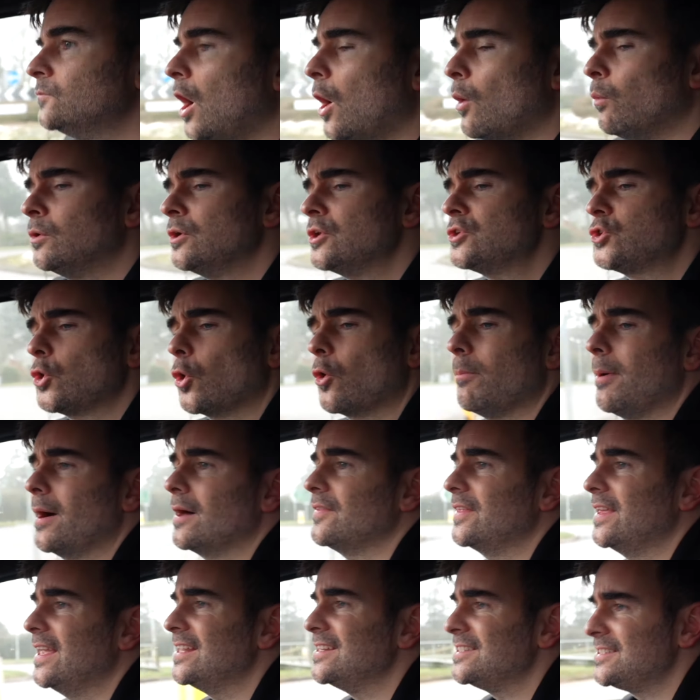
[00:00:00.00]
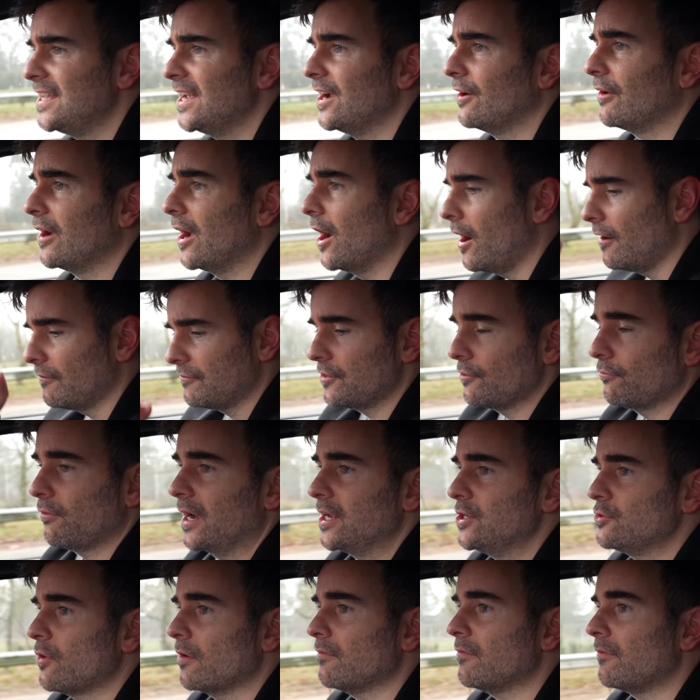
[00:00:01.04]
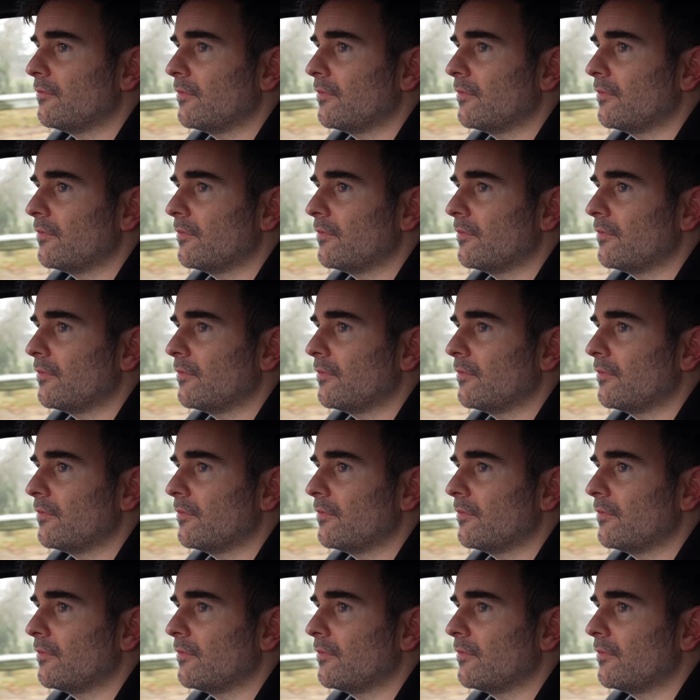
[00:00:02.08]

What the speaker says: I want to talk about the interior of the Range Rover